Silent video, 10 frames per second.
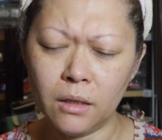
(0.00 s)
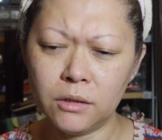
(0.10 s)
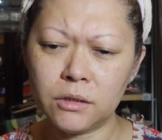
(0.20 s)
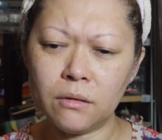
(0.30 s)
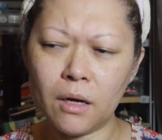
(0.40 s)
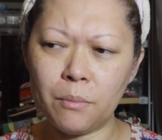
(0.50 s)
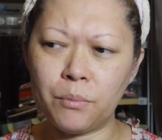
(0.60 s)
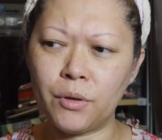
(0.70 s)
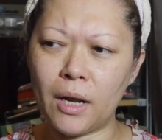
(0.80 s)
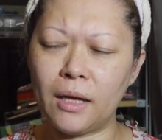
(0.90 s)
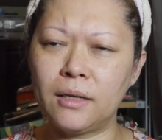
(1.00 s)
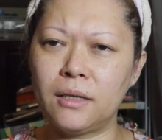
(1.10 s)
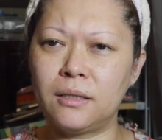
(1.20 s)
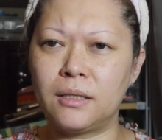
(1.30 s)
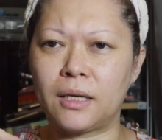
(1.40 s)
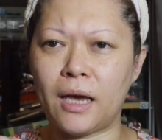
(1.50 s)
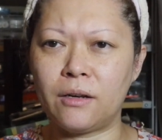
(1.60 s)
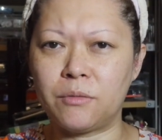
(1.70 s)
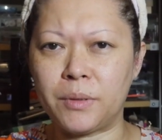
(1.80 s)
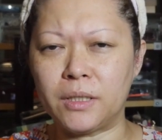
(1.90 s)
So I put under the
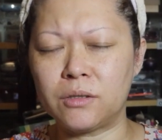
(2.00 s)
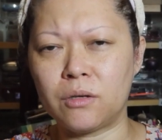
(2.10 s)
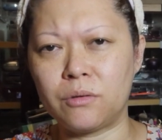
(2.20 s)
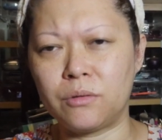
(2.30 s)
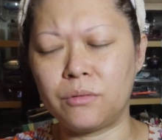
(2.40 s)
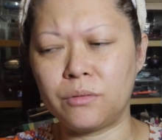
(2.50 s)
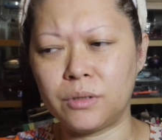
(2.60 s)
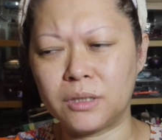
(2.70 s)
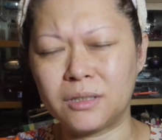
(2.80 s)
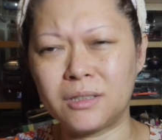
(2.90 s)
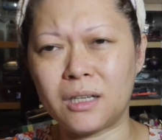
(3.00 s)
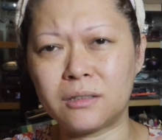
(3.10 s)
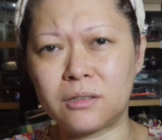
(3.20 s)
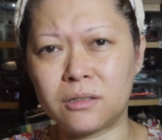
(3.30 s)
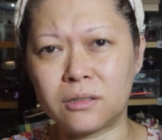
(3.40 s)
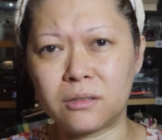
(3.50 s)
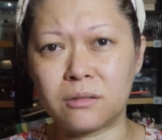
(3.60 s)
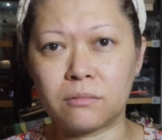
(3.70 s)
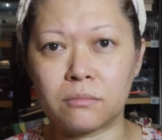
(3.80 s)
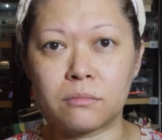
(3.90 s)
canopy, so it's not
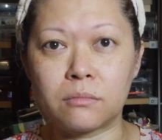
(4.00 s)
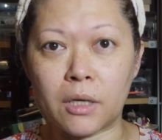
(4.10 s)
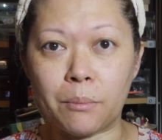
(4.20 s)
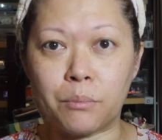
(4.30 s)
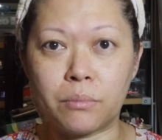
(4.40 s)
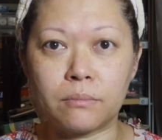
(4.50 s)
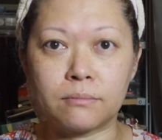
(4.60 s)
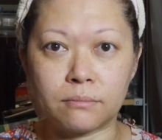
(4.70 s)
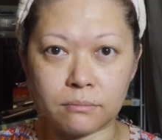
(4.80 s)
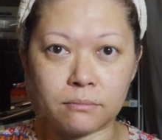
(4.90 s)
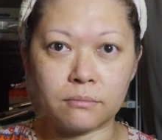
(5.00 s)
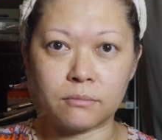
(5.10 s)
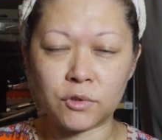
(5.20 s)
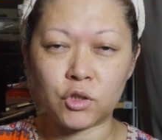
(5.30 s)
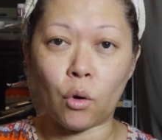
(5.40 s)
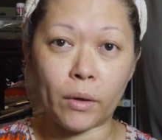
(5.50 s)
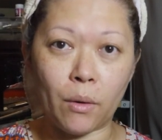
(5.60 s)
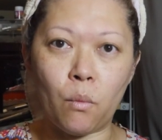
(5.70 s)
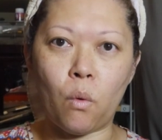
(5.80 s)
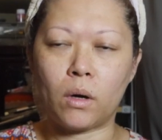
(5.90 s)
like soaked
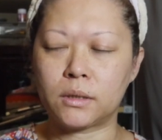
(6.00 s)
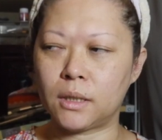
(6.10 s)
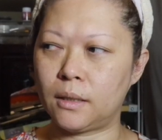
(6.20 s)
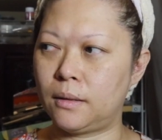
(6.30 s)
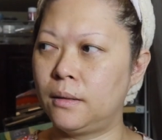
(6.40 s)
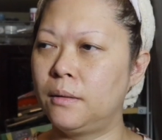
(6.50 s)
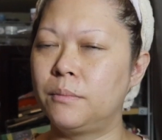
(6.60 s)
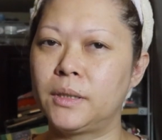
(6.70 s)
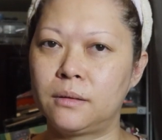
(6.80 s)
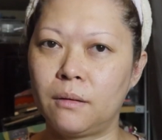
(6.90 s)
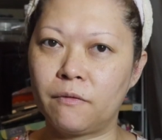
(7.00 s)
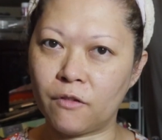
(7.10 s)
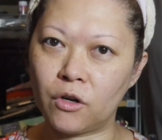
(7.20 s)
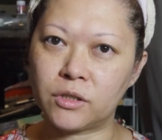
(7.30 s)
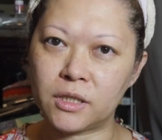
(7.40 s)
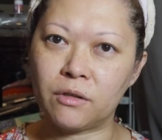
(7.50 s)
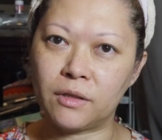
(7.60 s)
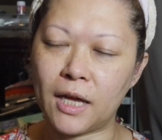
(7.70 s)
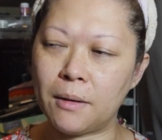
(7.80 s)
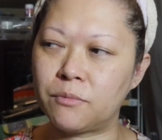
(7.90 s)
in water. That's of course still
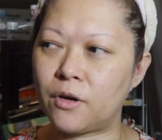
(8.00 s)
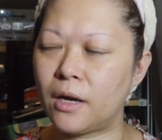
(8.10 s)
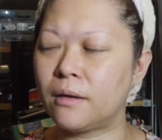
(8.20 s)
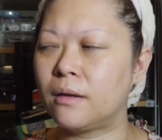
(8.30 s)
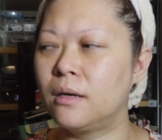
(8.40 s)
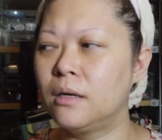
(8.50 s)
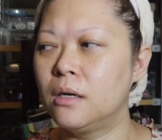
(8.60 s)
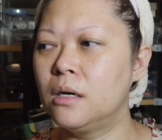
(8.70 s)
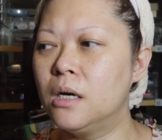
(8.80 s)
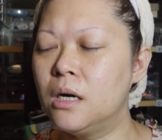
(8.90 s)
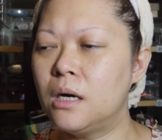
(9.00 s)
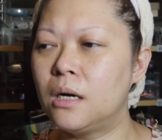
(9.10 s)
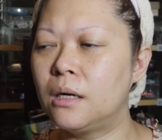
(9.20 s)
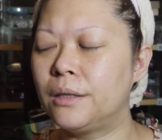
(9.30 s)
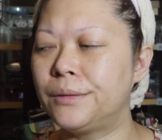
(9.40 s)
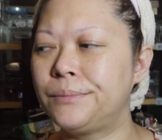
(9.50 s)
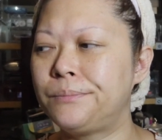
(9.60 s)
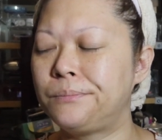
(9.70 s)
damp, right? I